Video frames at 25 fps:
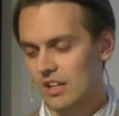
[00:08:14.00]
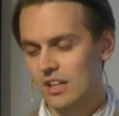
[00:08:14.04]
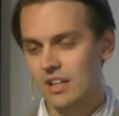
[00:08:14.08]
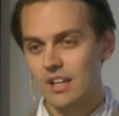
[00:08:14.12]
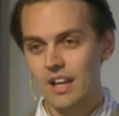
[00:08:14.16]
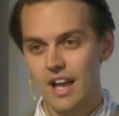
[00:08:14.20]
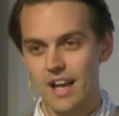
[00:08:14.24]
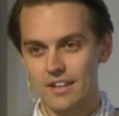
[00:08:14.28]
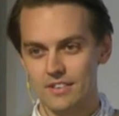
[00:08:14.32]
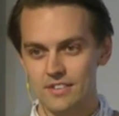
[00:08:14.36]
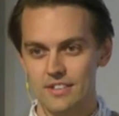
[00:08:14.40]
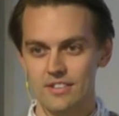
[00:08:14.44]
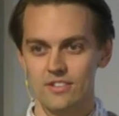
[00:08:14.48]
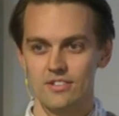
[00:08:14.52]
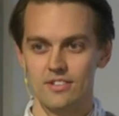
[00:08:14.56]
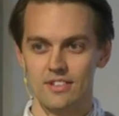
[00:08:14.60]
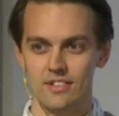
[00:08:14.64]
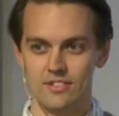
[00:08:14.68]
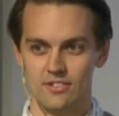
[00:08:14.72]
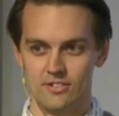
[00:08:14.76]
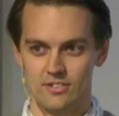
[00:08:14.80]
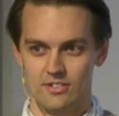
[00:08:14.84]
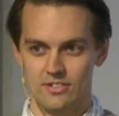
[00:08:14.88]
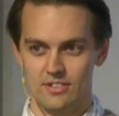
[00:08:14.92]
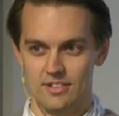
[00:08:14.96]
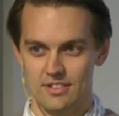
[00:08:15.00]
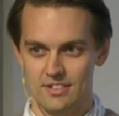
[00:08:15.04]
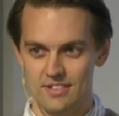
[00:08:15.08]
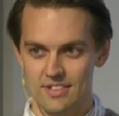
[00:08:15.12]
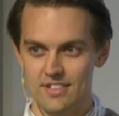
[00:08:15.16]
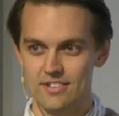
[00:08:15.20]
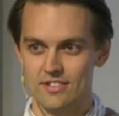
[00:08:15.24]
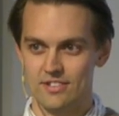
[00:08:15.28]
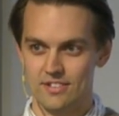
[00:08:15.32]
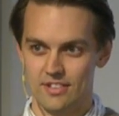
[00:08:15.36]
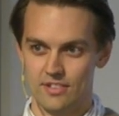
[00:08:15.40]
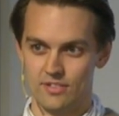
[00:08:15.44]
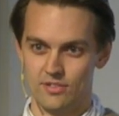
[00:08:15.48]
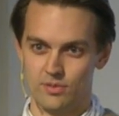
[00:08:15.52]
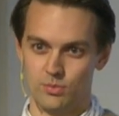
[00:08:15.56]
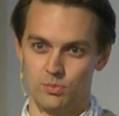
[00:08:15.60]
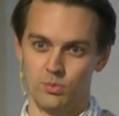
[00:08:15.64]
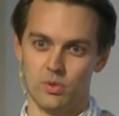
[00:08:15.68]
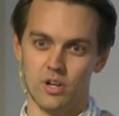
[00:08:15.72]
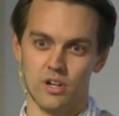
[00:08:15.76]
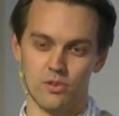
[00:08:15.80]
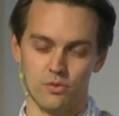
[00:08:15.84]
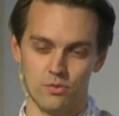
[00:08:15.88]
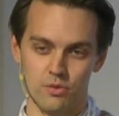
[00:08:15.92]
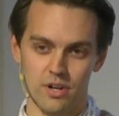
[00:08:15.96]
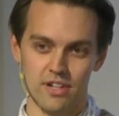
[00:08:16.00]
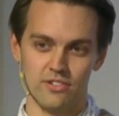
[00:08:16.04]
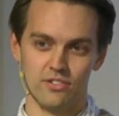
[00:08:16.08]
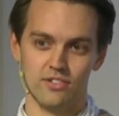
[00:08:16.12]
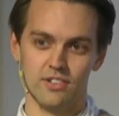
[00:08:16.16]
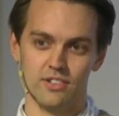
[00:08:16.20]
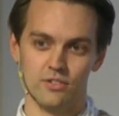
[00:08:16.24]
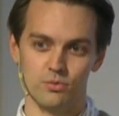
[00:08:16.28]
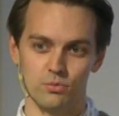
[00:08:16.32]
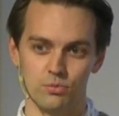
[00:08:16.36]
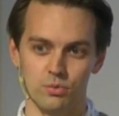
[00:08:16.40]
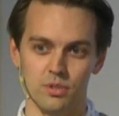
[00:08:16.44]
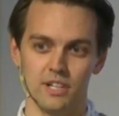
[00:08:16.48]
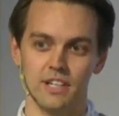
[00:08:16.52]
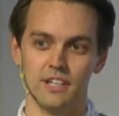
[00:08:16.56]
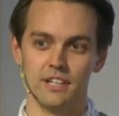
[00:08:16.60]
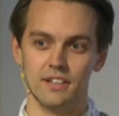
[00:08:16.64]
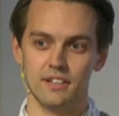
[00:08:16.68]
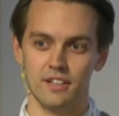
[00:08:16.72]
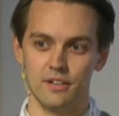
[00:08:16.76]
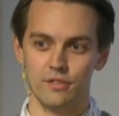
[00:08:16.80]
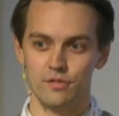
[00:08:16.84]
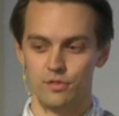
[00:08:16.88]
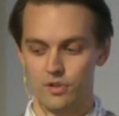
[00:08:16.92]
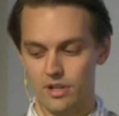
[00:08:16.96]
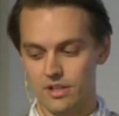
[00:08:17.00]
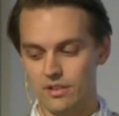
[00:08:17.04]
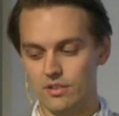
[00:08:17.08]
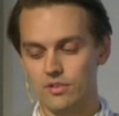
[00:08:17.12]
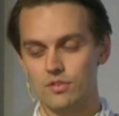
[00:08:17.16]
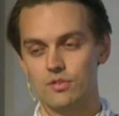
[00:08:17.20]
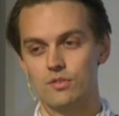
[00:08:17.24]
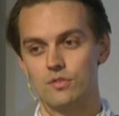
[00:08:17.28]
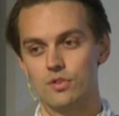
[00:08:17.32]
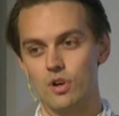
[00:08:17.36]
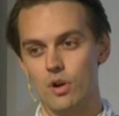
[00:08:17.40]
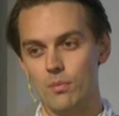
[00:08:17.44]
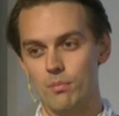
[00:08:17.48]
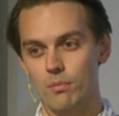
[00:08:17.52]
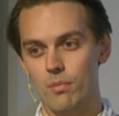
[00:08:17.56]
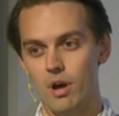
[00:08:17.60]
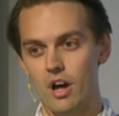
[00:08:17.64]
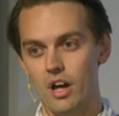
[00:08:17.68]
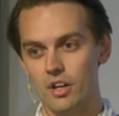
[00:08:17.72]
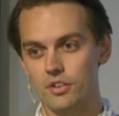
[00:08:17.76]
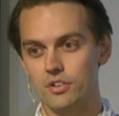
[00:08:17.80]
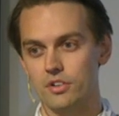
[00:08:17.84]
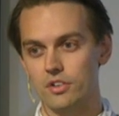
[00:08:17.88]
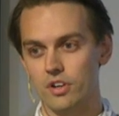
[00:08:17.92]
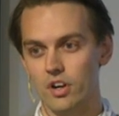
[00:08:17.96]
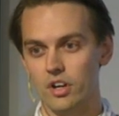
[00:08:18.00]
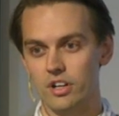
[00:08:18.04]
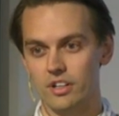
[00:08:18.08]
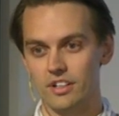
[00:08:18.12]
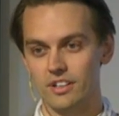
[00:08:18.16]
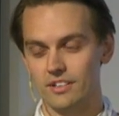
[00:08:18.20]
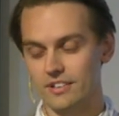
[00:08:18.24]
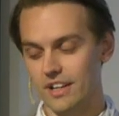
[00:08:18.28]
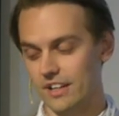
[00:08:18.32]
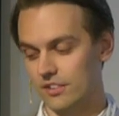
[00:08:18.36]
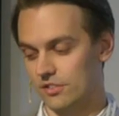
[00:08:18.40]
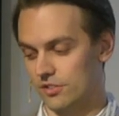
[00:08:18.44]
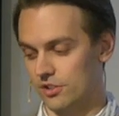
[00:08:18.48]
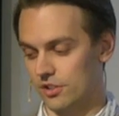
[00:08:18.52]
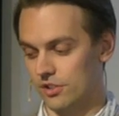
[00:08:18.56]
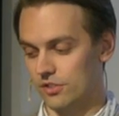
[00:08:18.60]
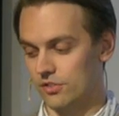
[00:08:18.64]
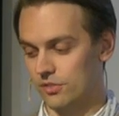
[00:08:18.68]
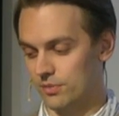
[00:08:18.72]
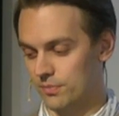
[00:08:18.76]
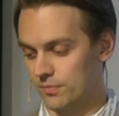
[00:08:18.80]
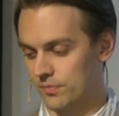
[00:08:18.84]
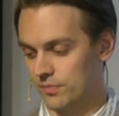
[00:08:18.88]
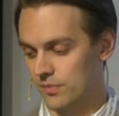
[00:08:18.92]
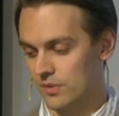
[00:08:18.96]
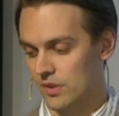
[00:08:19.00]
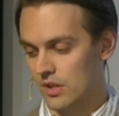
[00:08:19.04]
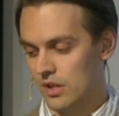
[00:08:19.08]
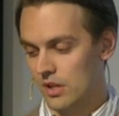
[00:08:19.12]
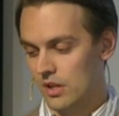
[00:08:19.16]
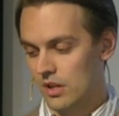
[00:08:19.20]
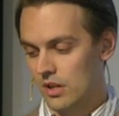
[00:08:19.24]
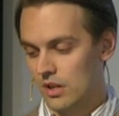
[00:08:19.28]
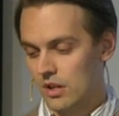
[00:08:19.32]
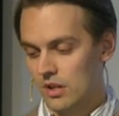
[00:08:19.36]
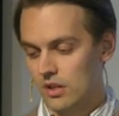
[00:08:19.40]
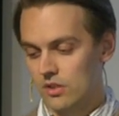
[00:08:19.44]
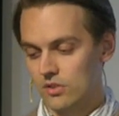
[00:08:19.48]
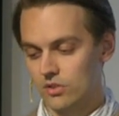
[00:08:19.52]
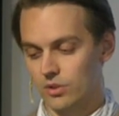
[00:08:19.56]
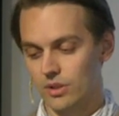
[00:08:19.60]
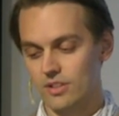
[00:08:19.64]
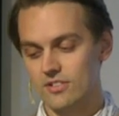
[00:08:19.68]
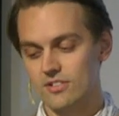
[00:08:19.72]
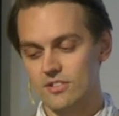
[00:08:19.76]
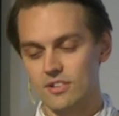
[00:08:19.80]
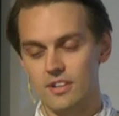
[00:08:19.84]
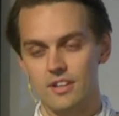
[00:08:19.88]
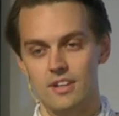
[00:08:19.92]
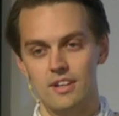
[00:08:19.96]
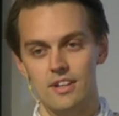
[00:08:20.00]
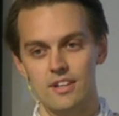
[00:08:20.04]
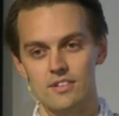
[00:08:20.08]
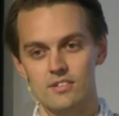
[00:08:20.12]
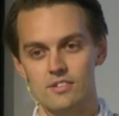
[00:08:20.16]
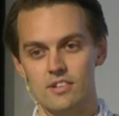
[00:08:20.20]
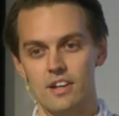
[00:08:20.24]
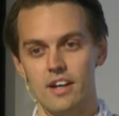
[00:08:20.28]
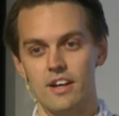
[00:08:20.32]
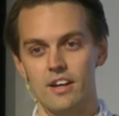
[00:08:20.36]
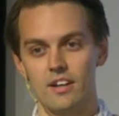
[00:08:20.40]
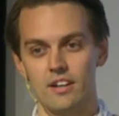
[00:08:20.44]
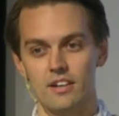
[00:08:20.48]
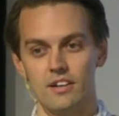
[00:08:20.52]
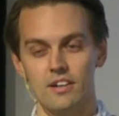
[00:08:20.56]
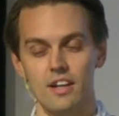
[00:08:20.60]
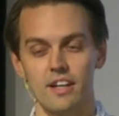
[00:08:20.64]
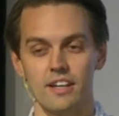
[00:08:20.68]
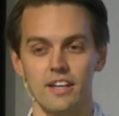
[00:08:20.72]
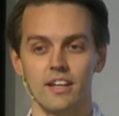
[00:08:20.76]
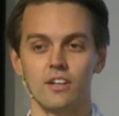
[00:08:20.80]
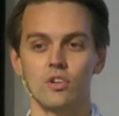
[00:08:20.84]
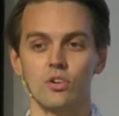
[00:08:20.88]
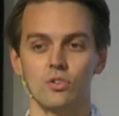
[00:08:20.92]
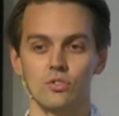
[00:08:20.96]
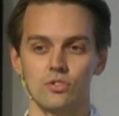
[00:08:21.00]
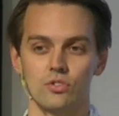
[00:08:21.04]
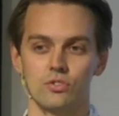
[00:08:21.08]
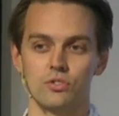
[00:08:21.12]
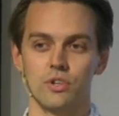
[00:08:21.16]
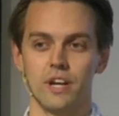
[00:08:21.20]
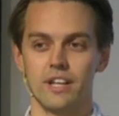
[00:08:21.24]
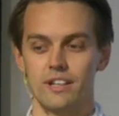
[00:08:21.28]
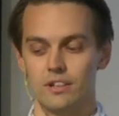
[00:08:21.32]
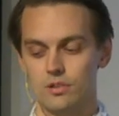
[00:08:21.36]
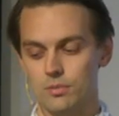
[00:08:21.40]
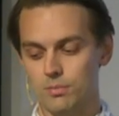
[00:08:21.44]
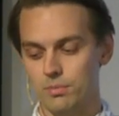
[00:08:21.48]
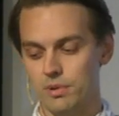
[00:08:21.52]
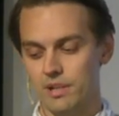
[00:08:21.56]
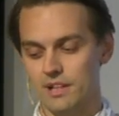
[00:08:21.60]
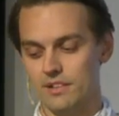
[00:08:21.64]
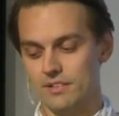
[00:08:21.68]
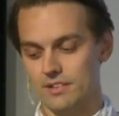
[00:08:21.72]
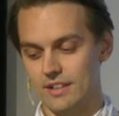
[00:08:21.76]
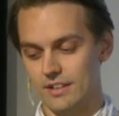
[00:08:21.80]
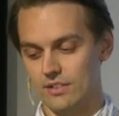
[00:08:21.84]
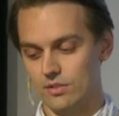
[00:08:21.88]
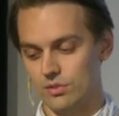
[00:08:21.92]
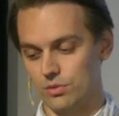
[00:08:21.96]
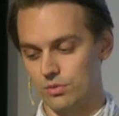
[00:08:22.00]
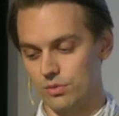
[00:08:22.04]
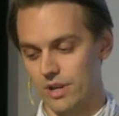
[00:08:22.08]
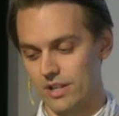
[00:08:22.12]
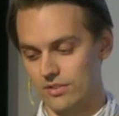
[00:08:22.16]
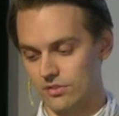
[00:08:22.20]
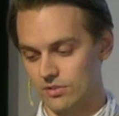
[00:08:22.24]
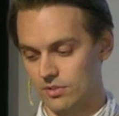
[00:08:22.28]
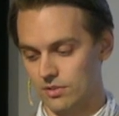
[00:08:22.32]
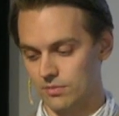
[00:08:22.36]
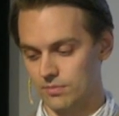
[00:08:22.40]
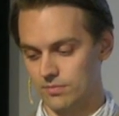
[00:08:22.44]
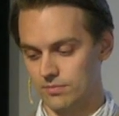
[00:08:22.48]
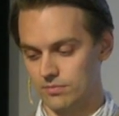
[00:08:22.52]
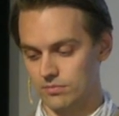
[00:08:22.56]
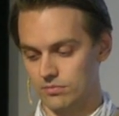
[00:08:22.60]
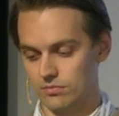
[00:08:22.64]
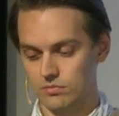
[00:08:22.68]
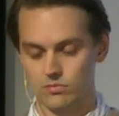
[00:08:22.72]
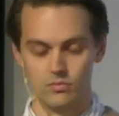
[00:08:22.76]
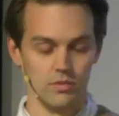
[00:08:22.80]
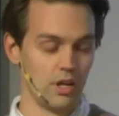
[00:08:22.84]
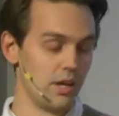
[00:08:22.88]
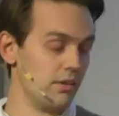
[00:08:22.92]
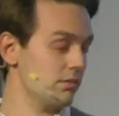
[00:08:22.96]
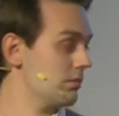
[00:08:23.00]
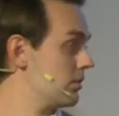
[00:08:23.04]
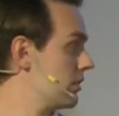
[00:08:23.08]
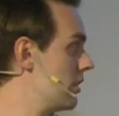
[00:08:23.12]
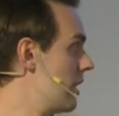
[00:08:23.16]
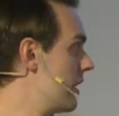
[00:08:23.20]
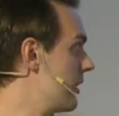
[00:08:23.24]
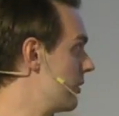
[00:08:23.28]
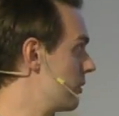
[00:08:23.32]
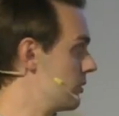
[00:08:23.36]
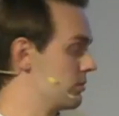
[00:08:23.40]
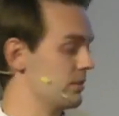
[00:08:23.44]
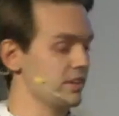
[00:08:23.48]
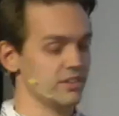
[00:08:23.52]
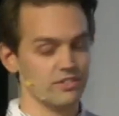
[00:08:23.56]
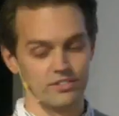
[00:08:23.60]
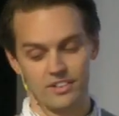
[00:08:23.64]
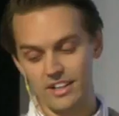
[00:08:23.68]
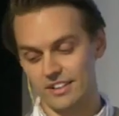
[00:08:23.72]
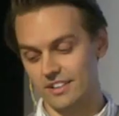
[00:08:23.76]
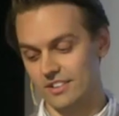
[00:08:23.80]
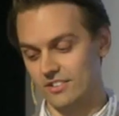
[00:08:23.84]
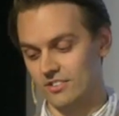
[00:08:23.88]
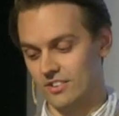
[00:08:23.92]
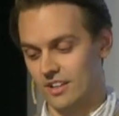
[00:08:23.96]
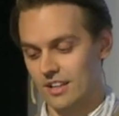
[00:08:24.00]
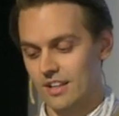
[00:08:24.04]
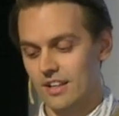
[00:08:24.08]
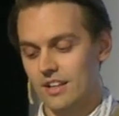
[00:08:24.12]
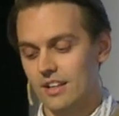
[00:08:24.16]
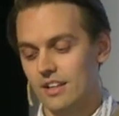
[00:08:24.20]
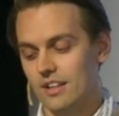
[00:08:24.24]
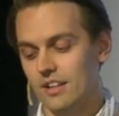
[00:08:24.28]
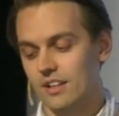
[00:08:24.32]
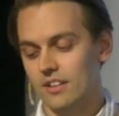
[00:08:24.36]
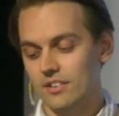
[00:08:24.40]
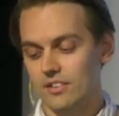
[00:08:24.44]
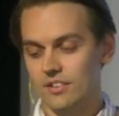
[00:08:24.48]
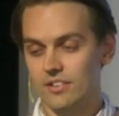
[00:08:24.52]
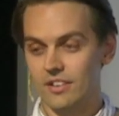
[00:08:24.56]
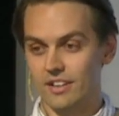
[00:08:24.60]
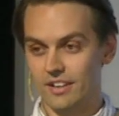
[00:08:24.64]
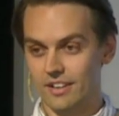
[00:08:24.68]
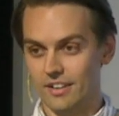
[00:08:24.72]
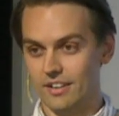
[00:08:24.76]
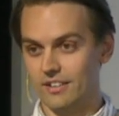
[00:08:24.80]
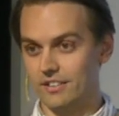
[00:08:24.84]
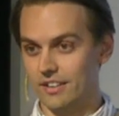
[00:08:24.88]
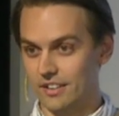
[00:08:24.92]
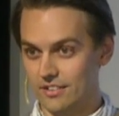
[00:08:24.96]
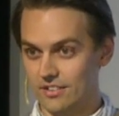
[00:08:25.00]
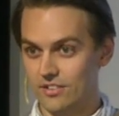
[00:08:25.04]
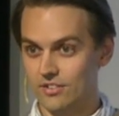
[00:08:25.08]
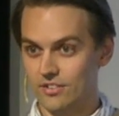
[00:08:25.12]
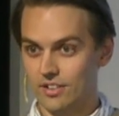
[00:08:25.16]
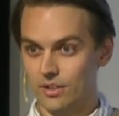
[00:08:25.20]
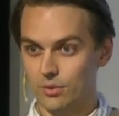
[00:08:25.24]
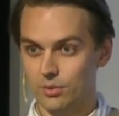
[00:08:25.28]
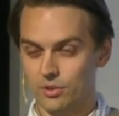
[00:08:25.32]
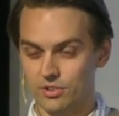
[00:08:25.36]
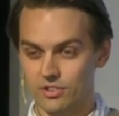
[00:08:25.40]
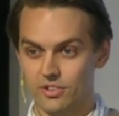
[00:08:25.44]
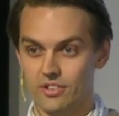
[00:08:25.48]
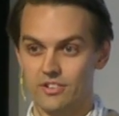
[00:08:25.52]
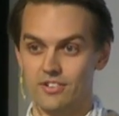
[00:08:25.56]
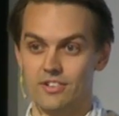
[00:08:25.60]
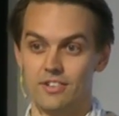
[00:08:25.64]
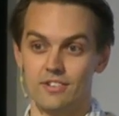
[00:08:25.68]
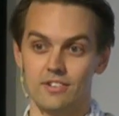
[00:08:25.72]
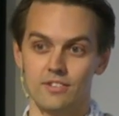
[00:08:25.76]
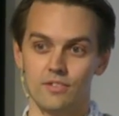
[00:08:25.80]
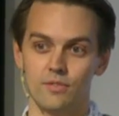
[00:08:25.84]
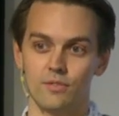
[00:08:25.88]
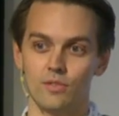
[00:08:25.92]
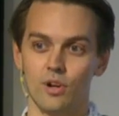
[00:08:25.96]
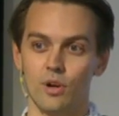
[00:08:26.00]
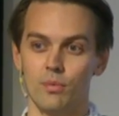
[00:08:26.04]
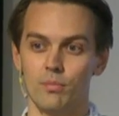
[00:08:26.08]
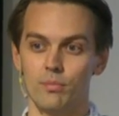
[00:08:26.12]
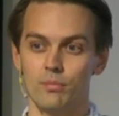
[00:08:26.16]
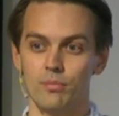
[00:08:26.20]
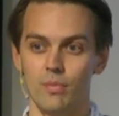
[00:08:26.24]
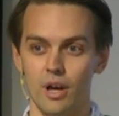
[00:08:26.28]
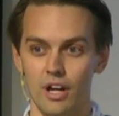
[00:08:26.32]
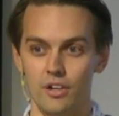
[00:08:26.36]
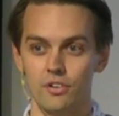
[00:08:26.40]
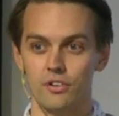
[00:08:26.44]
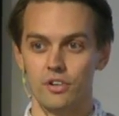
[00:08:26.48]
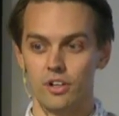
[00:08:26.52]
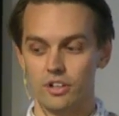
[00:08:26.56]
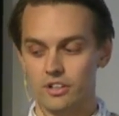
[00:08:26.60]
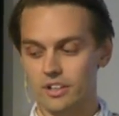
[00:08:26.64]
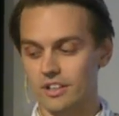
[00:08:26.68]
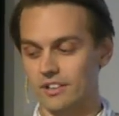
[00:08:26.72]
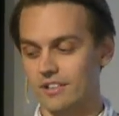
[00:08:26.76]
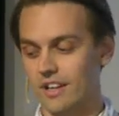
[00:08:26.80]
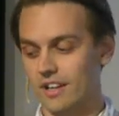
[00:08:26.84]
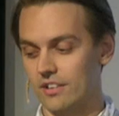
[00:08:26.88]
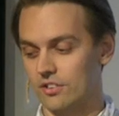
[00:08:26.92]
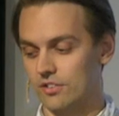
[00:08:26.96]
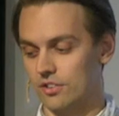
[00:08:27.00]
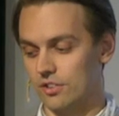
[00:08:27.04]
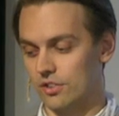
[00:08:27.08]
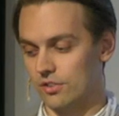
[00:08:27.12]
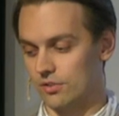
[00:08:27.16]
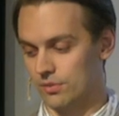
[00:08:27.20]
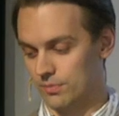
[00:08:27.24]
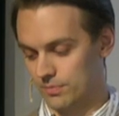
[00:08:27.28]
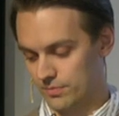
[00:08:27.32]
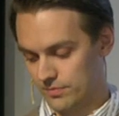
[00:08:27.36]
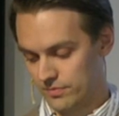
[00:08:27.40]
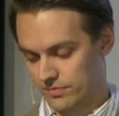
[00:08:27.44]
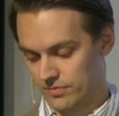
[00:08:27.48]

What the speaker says: And this is where REST is really different from other architectures. So it's like a constraint built into REST. Yeah, I already said this. That distinguishes it from other architectures.